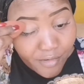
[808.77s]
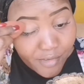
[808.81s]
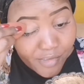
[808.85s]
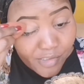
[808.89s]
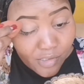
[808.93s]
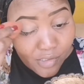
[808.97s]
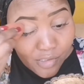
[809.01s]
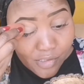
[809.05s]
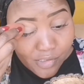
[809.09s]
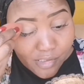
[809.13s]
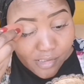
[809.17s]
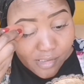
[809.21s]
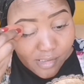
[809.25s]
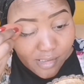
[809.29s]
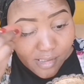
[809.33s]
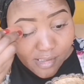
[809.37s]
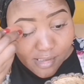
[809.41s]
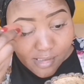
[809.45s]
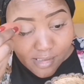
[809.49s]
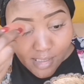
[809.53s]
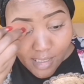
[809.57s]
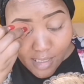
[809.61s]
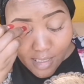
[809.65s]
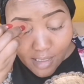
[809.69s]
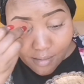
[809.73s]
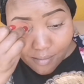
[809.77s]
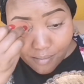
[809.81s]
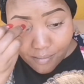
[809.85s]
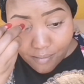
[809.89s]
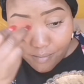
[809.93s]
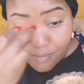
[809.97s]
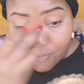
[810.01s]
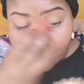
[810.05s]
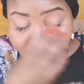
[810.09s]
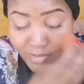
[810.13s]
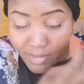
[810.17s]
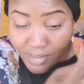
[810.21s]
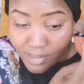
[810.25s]
There was also this
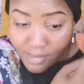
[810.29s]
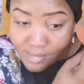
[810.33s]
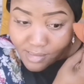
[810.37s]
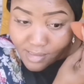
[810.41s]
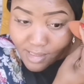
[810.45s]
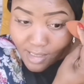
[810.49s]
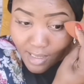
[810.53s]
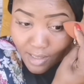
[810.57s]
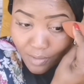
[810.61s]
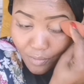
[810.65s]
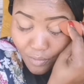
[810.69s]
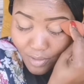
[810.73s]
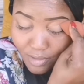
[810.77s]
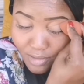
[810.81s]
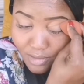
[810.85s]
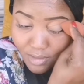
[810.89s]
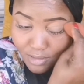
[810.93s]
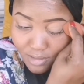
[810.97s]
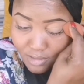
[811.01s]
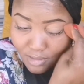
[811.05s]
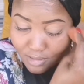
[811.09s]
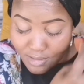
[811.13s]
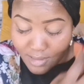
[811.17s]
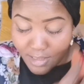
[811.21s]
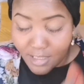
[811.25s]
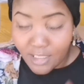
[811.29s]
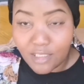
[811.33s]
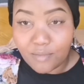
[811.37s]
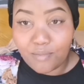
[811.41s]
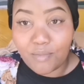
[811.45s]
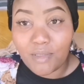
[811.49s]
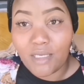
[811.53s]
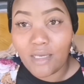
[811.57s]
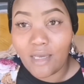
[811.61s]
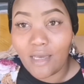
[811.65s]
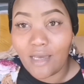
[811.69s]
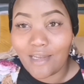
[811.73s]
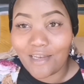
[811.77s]
time this guy wanted to
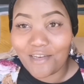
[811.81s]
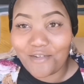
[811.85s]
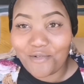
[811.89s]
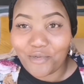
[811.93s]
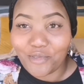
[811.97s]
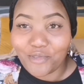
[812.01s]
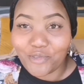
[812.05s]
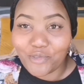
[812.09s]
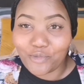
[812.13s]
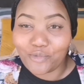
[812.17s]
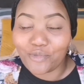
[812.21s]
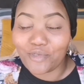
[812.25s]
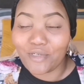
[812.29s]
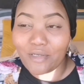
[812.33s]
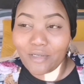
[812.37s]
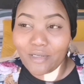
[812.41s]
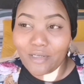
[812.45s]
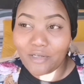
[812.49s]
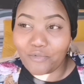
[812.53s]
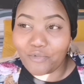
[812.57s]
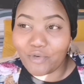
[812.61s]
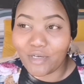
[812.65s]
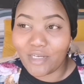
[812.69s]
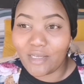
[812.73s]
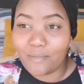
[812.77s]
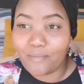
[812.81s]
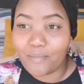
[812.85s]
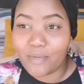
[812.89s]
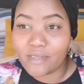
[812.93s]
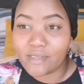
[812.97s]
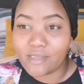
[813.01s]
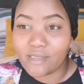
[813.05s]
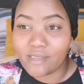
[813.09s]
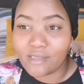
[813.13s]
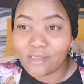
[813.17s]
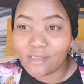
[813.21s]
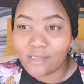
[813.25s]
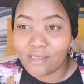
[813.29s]
date me and he was really
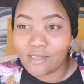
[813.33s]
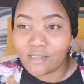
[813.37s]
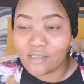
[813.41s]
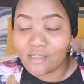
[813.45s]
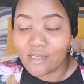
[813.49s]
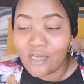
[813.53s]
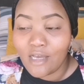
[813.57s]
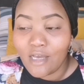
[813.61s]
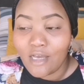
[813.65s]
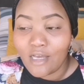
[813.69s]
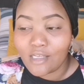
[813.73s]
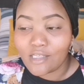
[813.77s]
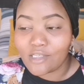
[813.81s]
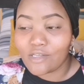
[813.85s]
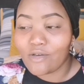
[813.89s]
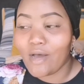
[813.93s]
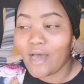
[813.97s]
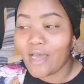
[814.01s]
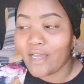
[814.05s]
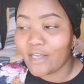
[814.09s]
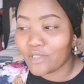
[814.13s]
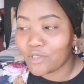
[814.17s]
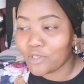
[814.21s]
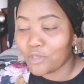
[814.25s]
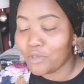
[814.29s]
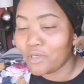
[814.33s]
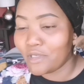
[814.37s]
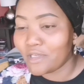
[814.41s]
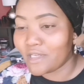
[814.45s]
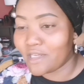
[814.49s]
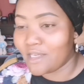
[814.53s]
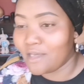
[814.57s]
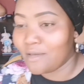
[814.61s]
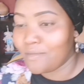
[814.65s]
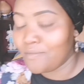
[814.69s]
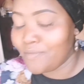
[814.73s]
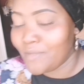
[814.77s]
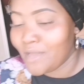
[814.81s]
persistent. So I
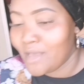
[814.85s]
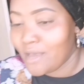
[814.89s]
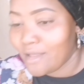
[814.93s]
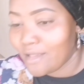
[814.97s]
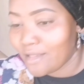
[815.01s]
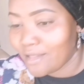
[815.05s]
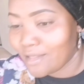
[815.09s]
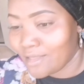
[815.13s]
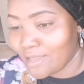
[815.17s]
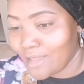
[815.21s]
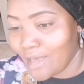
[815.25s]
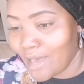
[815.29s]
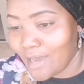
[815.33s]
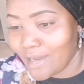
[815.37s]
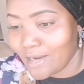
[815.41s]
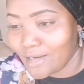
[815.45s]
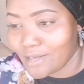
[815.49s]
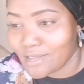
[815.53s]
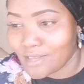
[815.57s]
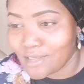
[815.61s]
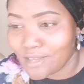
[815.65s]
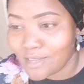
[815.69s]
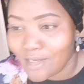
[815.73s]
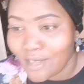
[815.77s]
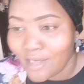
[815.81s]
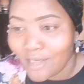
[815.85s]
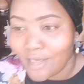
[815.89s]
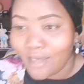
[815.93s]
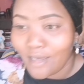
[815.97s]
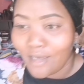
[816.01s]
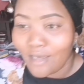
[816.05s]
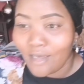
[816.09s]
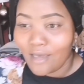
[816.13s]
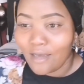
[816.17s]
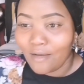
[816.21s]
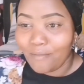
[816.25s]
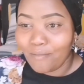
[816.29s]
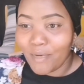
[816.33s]
told him that
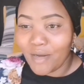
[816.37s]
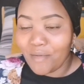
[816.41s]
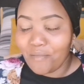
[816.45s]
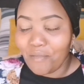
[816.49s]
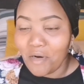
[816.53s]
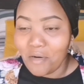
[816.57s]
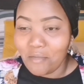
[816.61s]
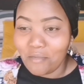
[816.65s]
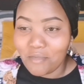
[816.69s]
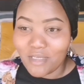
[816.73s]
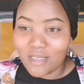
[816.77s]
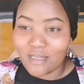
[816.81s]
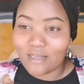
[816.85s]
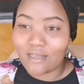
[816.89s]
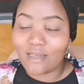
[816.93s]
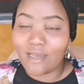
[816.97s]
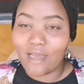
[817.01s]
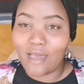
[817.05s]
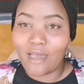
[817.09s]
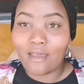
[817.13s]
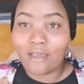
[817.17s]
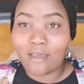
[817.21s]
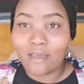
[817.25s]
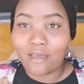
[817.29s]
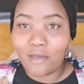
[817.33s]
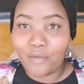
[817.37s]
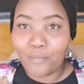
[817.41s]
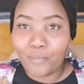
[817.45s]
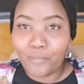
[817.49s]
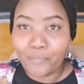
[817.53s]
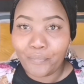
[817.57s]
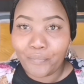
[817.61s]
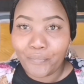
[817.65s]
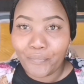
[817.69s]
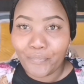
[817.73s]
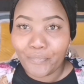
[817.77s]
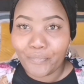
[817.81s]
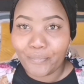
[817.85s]
my mom didn't like him
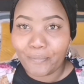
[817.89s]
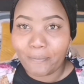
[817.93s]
